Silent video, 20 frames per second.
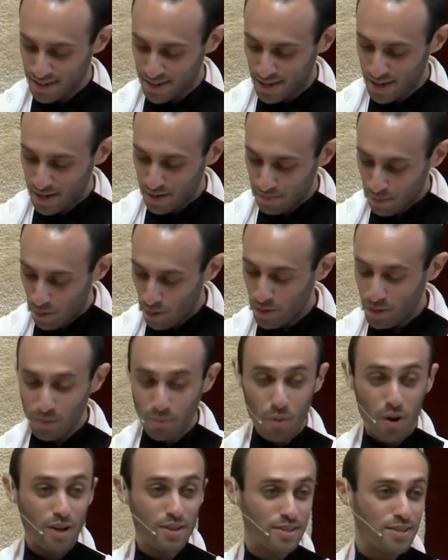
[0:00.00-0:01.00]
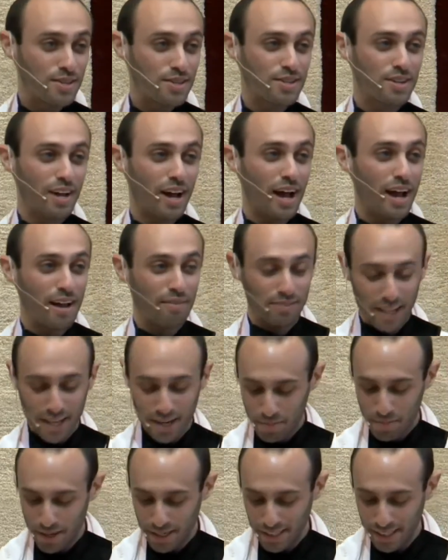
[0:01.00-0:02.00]
More than once, I have led a
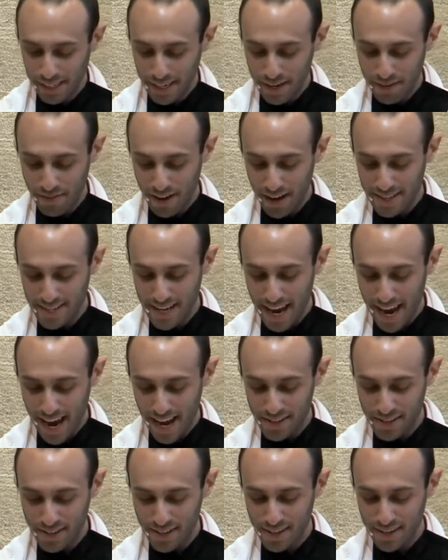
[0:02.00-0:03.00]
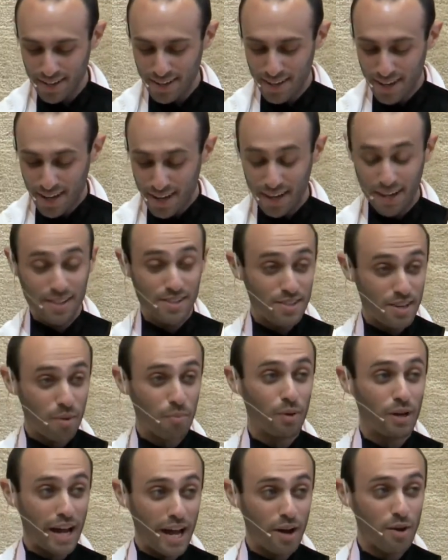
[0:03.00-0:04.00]
minyan and I've had to ask, can
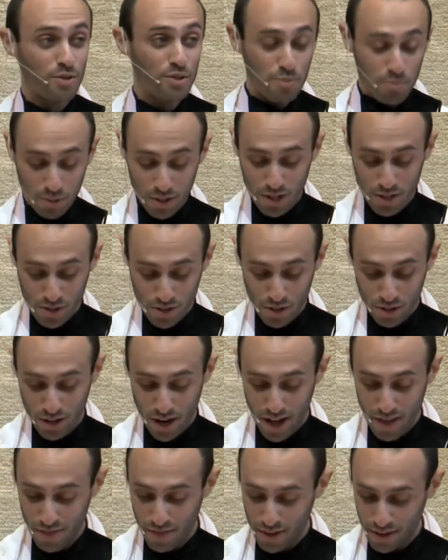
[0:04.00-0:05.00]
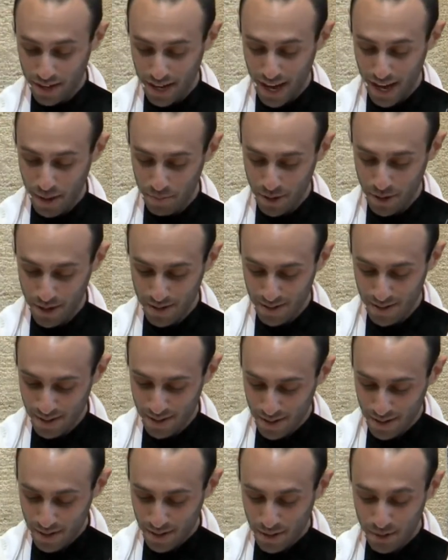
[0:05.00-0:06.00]
someone else please turn on their camera?
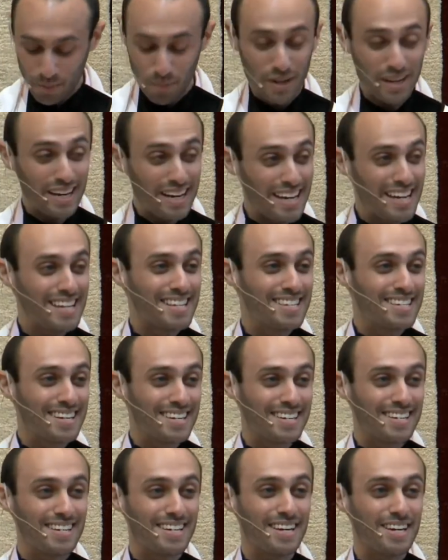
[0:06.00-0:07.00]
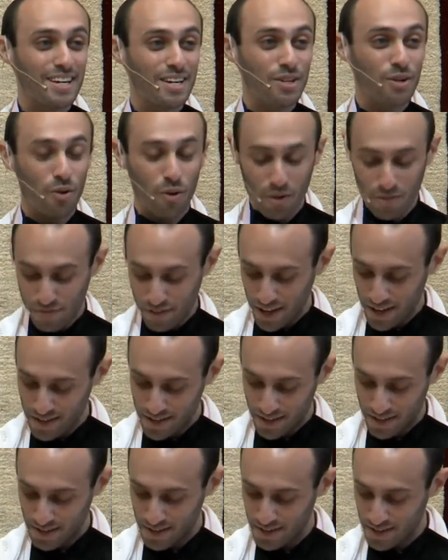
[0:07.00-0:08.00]
We need to see your
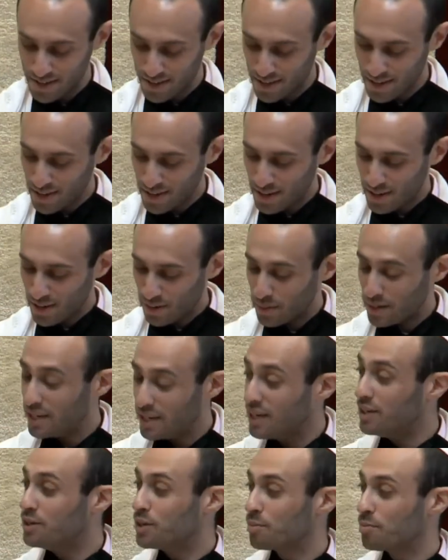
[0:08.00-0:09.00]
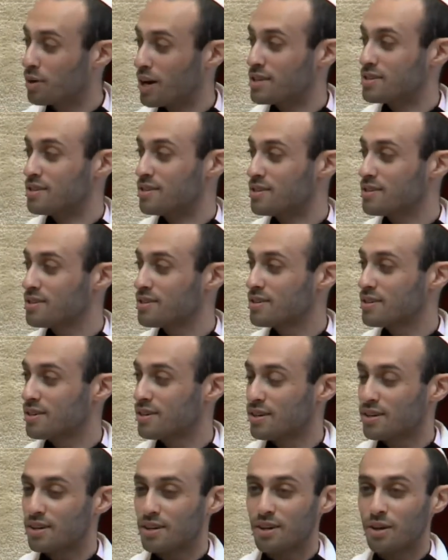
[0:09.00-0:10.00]
faces. We need your presence.
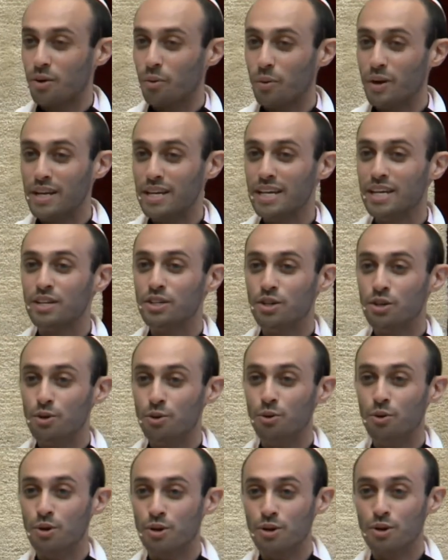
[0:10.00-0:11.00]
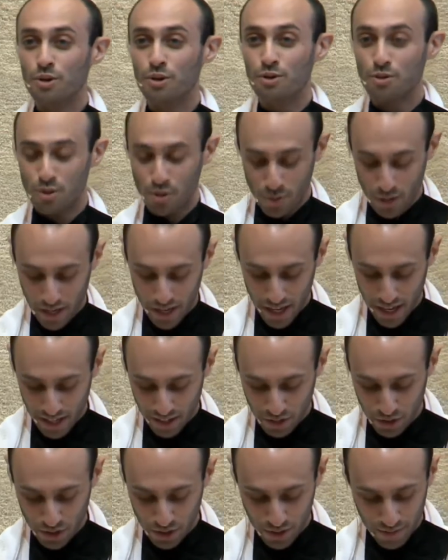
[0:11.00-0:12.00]
We need you to
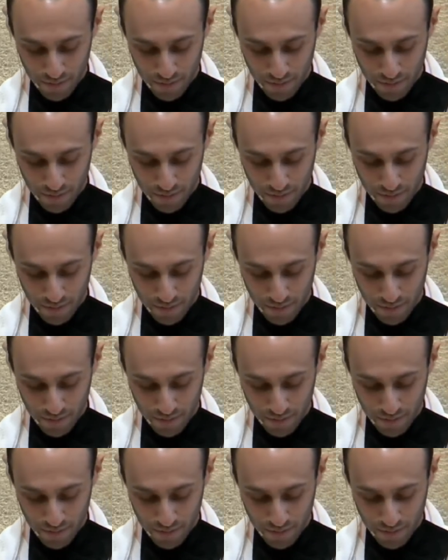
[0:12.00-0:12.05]
engage.